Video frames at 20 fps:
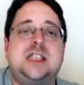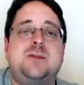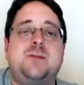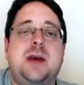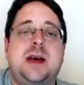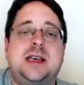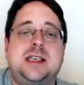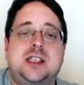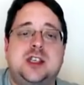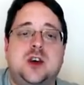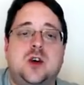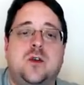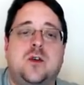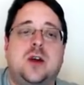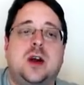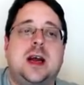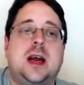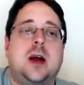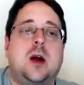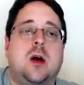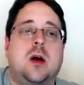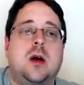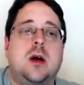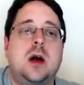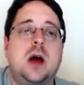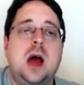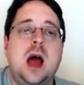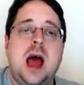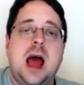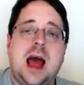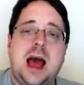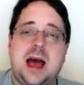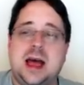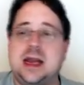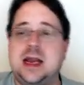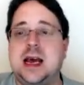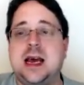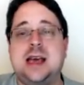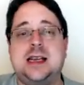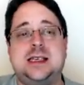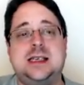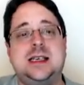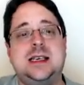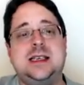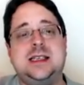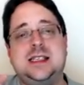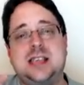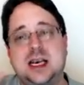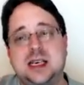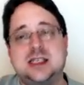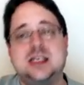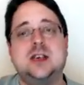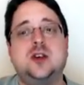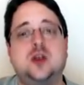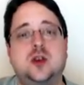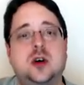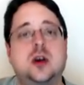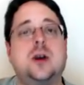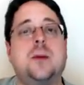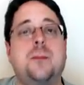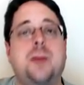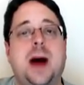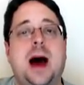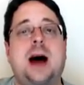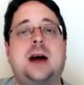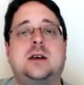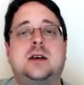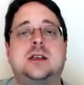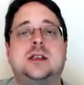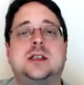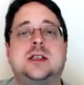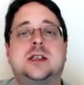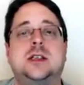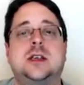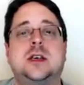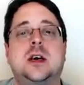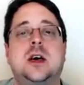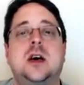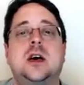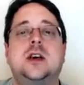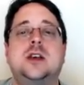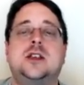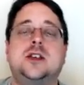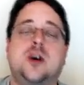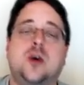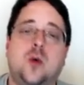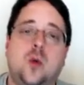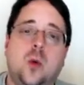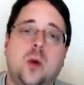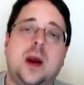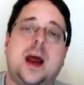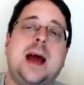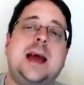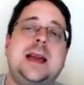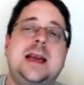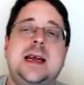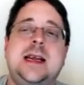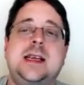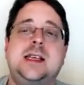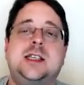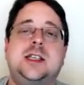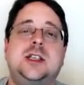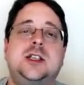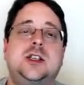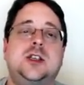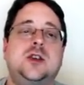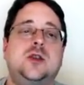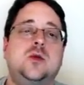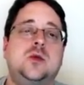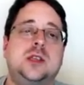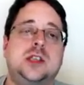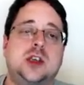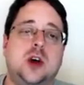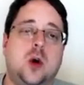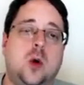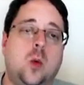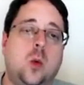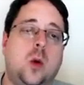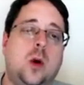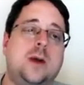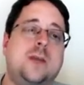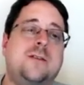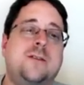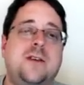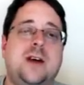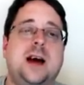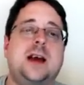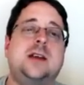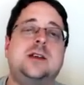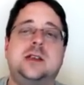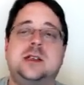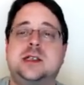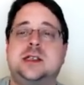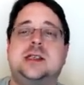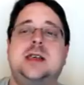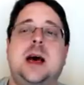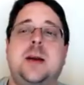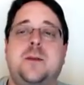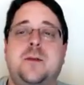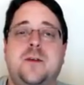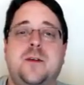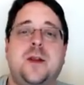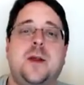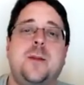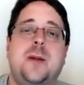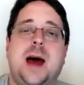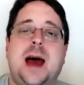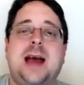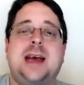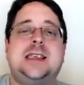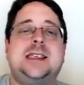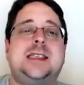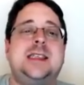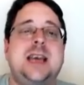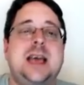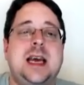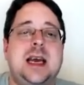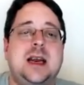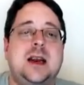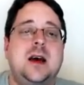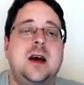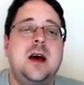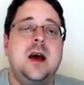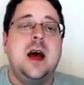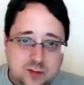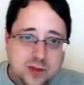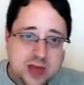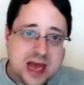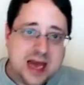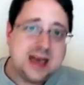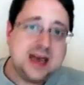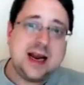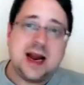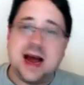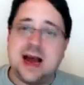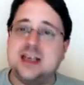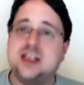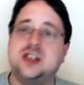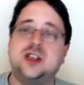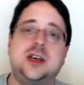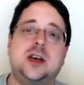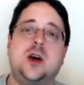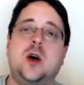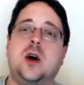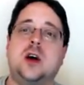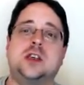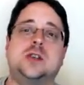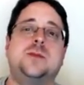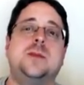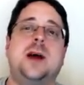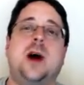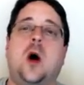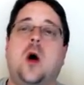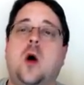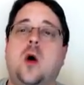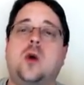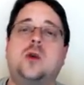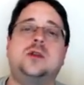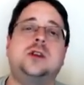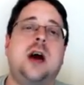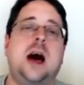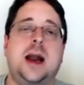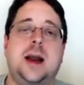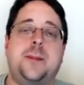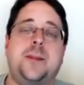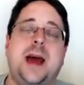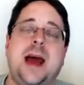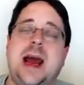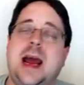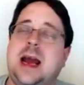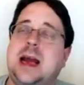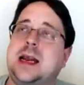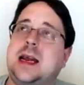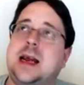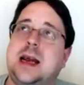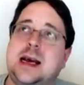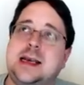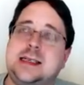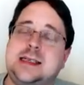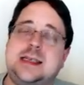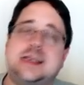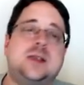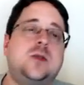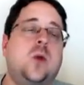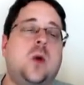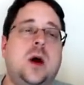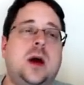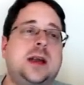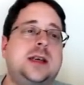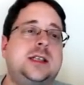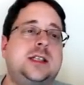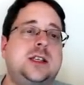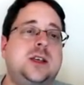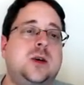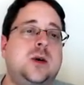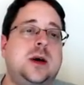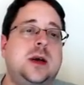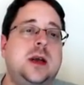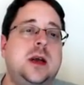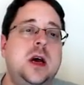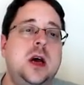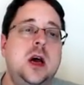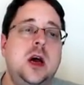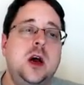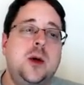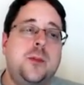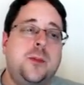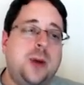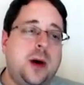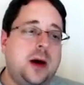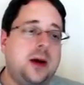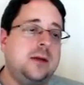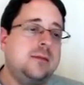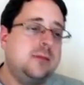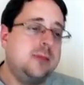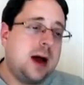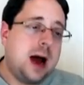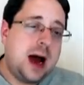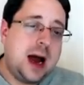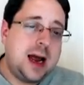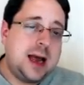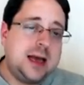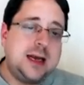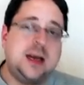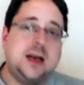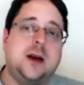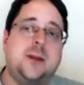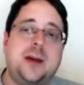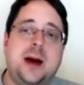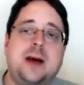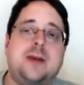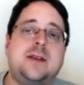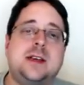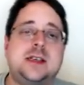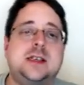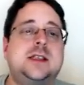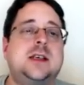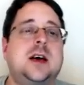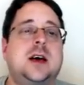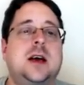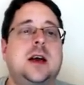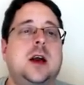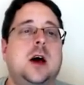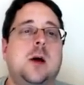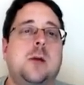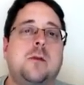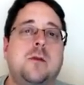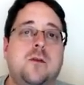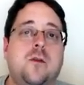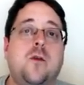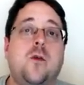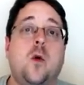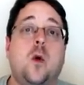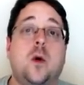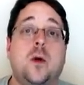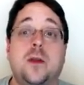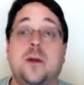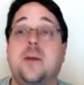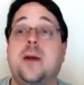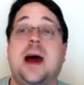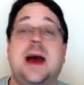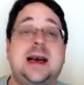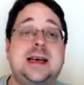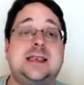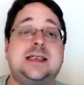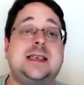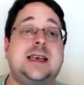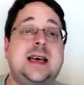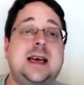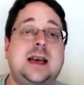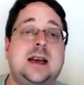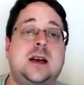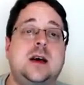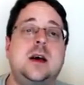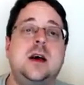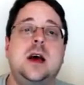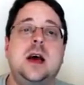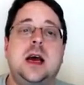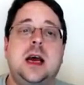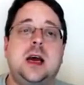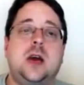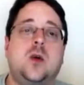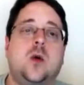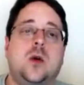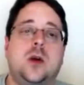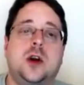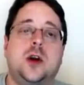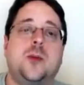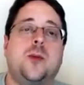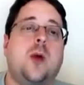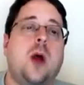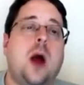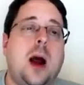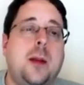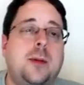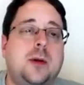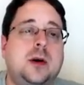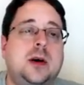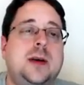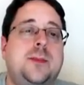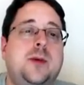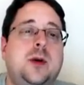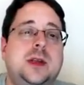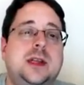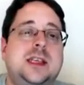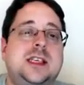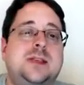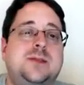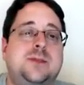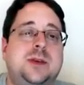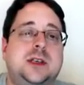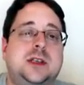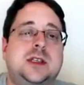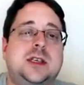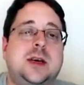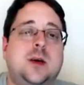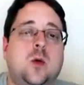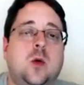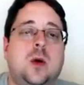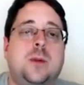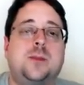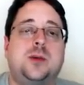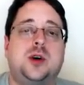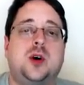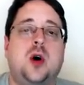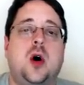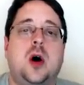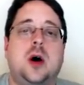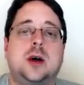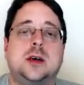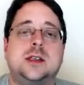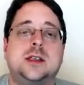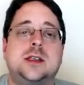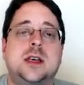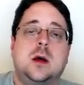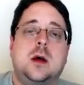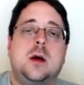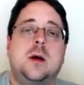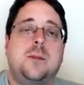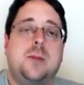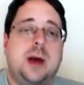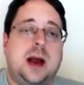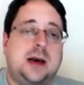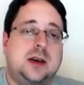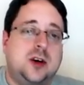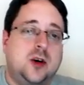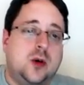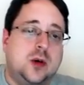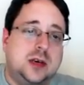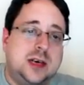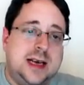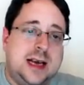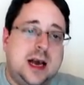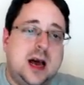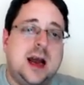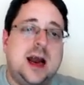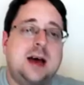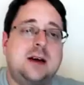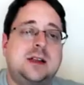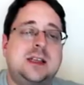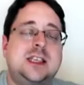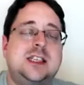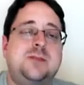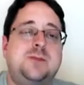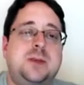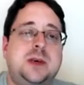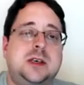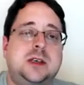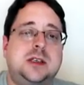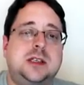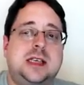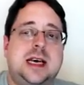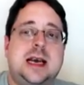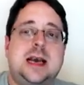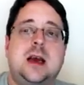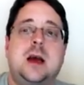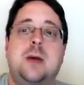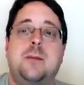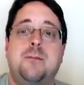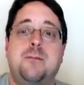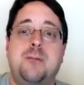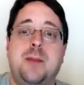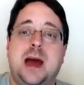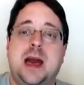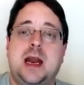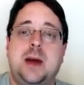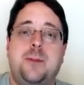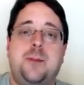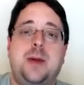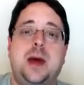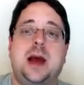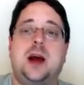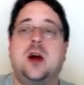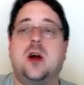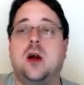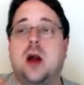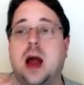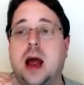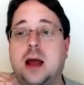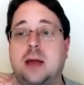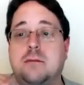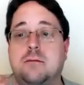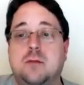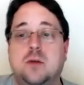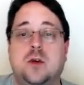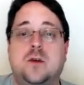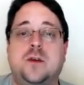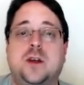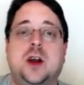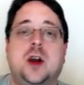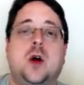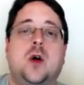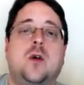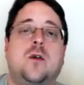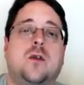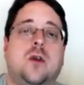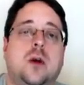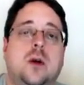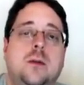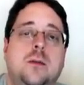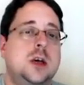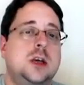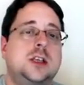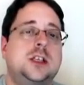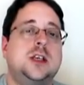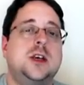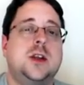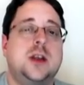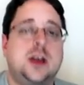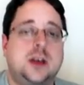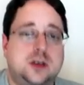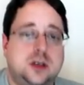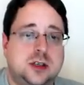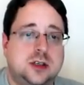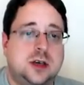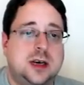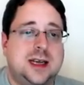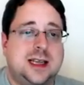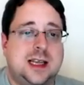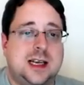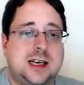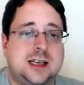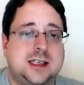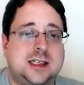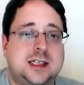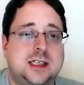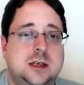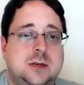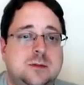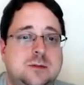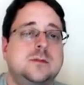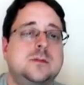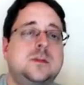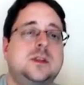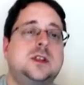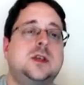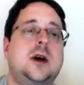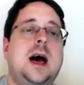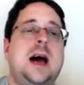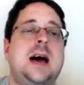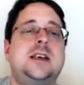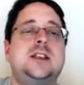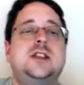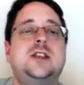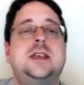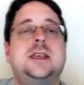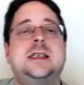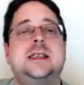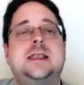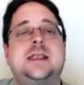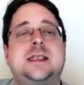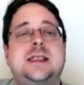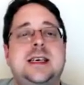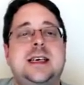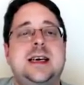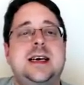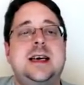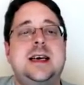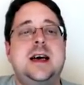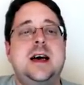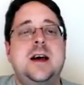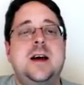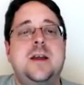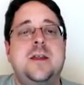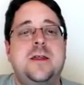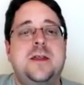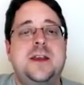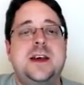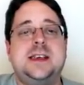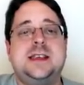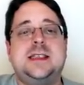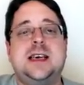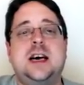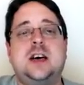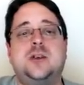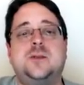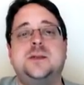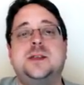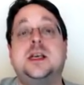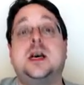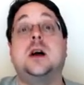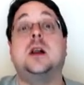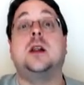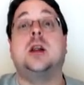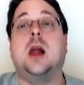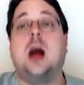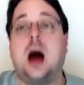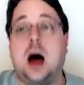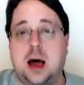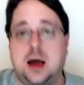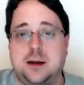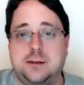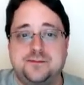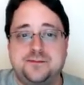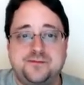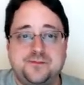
space over here, and it doesn't look balanced. So what I needed to do was go one final step for the magazine, and it actually caused me a whole lot of pain, and I didn't want to do it, but I ended up having to suck it up for the magazine in order to properly put this building where it belongs. But I literally cut out this building, made it bigger, and moved it over so that it looked like this. So as you can see, this helps a lot,